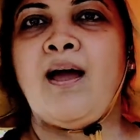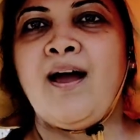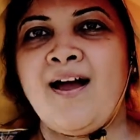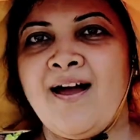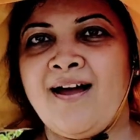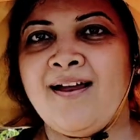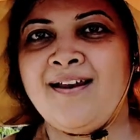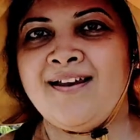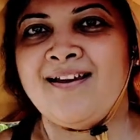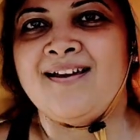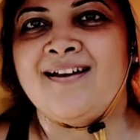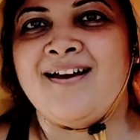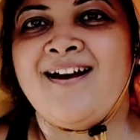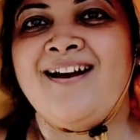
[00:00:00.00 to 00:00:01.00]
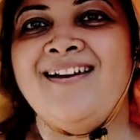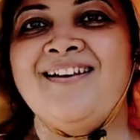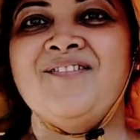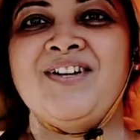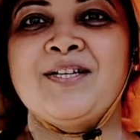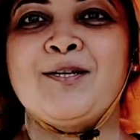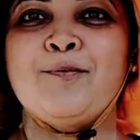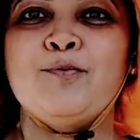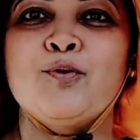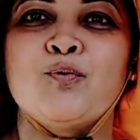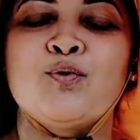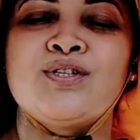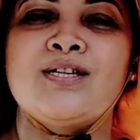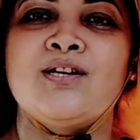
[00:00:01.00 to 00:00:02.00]
Hi, hi, and welcome to
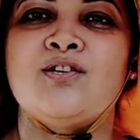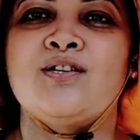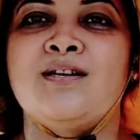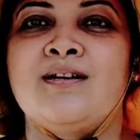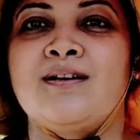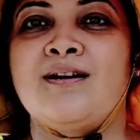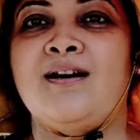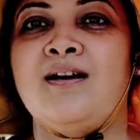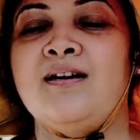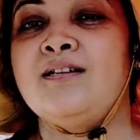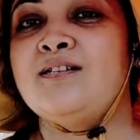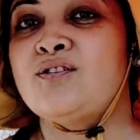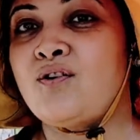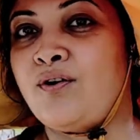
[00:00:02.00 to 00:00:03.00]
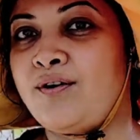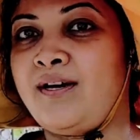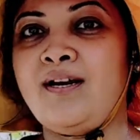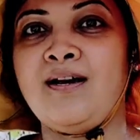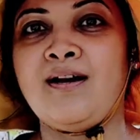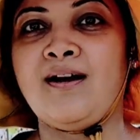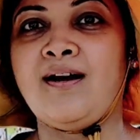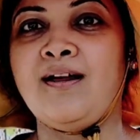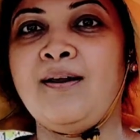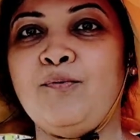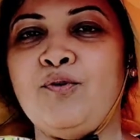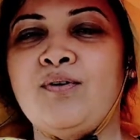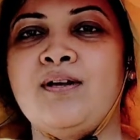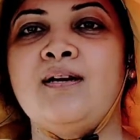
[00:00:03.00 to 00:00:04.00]
Ru's Kitchen and Garden. Sorry, I
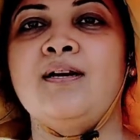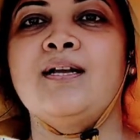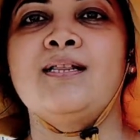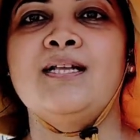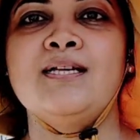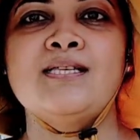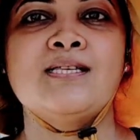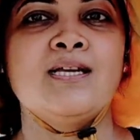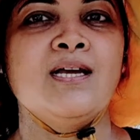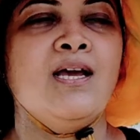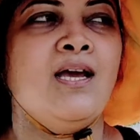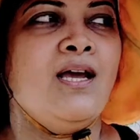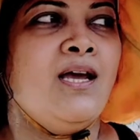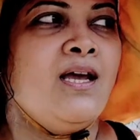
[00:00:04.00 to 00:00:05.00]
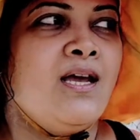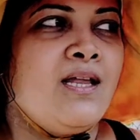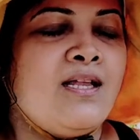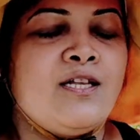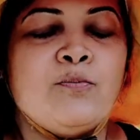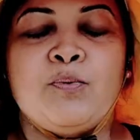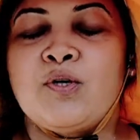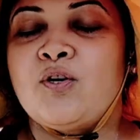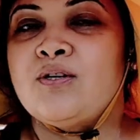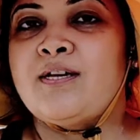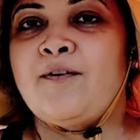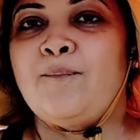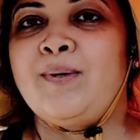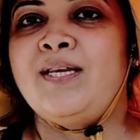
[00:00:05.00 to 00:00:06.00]
am looking like this. That's because
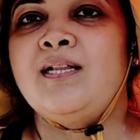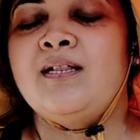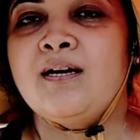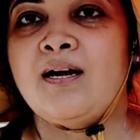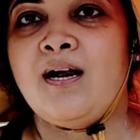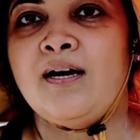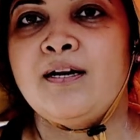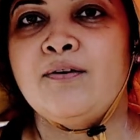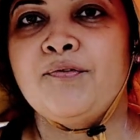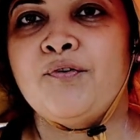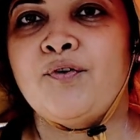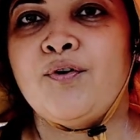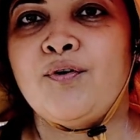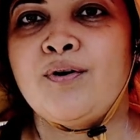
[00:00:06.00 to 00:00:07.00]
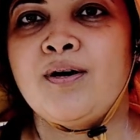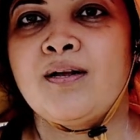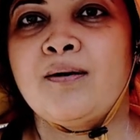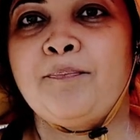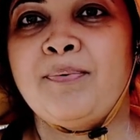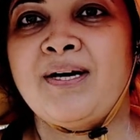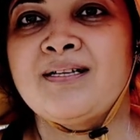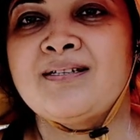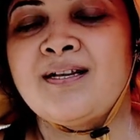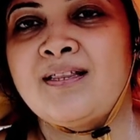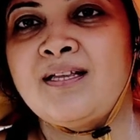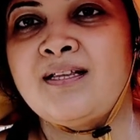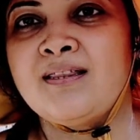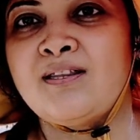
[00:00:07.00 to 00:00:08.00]
I've been in the garden for the past, I
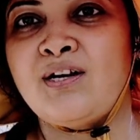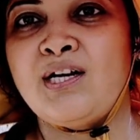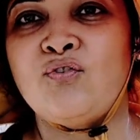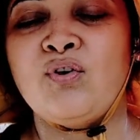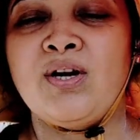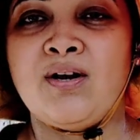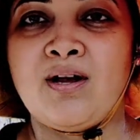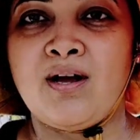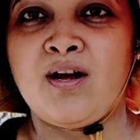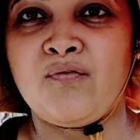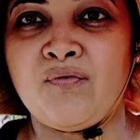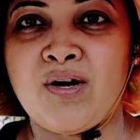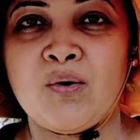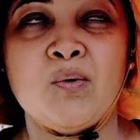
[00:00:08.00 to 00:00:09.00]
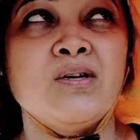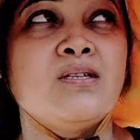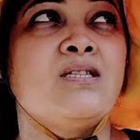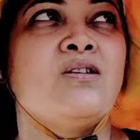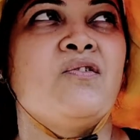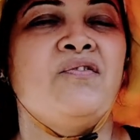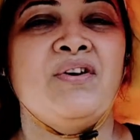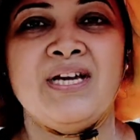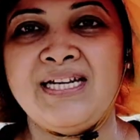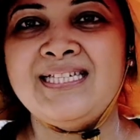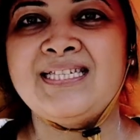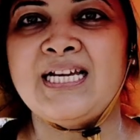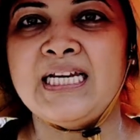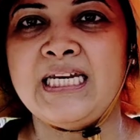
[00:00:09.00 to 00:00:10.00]
think, three and a half hours. It's very
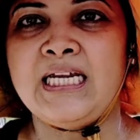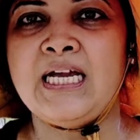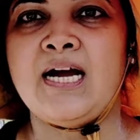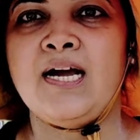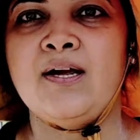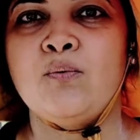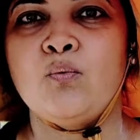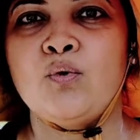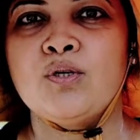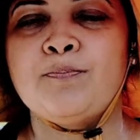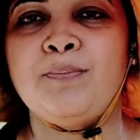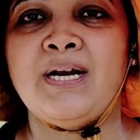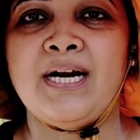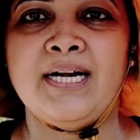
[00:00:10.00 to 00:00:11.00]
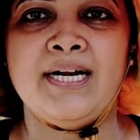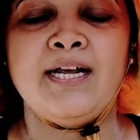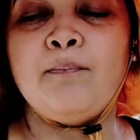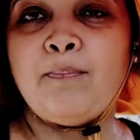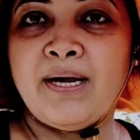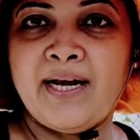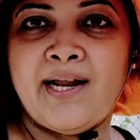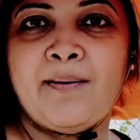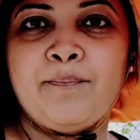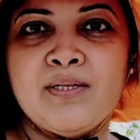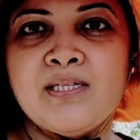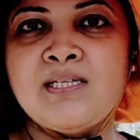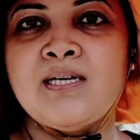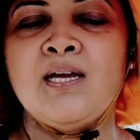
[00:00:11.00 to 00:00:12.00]
sunny. I was planting
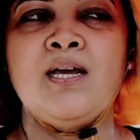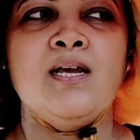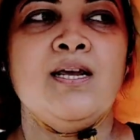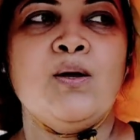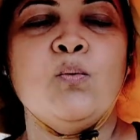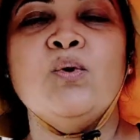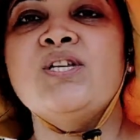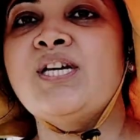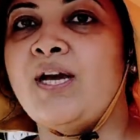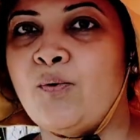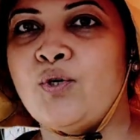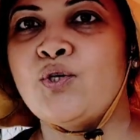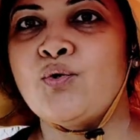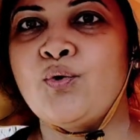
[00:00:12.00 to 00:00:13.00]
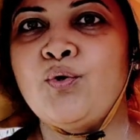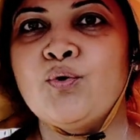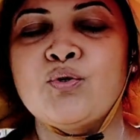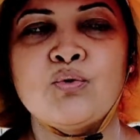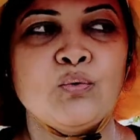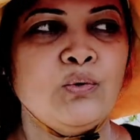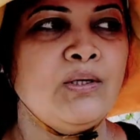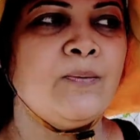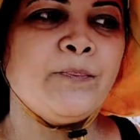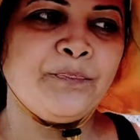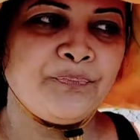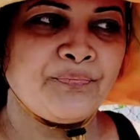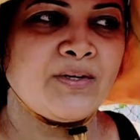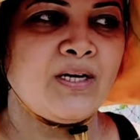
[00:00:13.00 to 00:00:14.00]
pineapples, which I will show you soon.
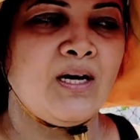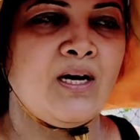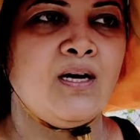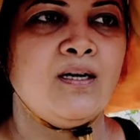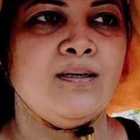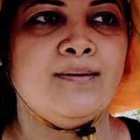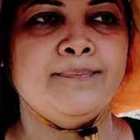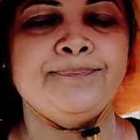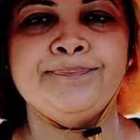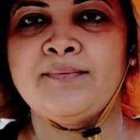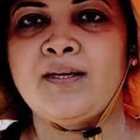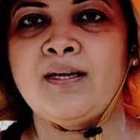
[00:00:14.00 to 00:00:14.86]
Um,